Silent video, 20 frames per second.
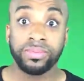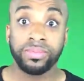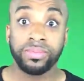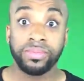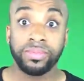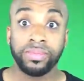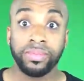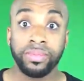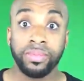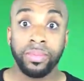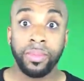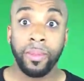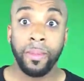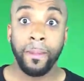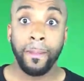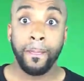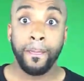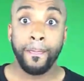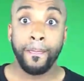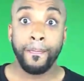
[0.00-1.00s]

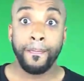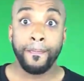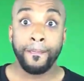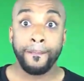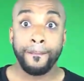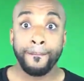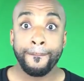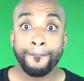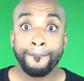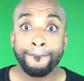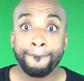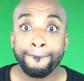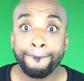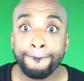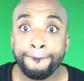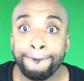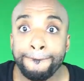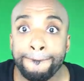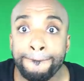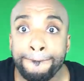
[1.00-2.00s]

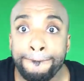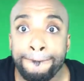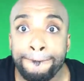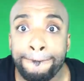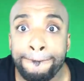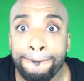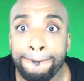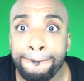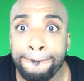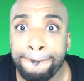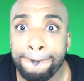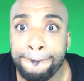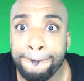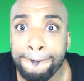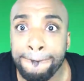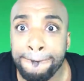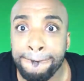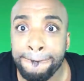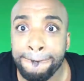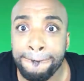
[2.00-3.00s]

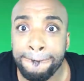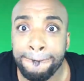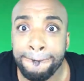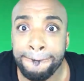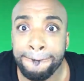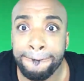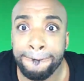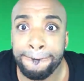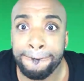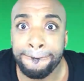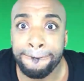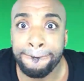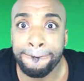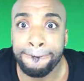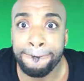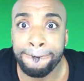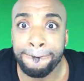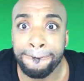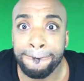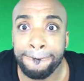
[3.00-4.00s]

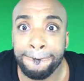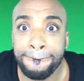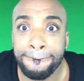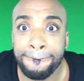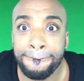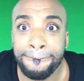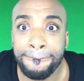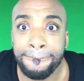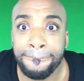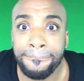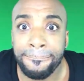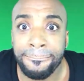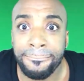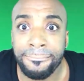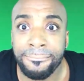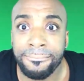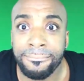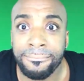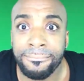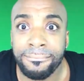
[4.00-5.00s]

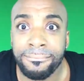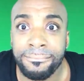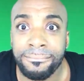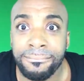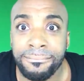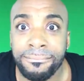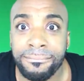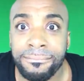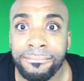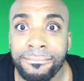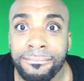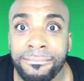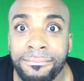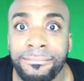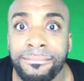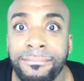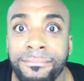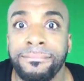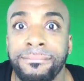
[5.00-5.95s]
(no one is talking)